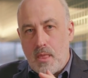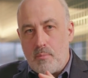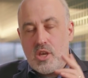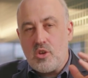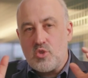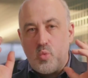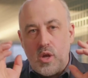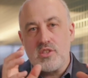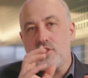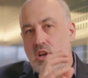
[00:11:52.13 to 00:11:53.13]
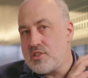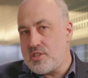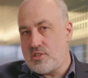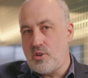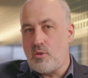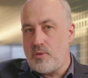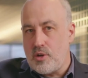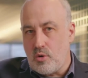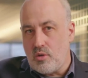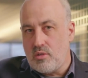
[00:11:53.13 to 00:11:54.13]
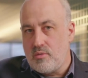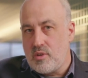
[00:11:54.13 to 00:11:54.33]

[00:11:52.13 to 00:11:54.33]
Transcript: because one size does not fit all.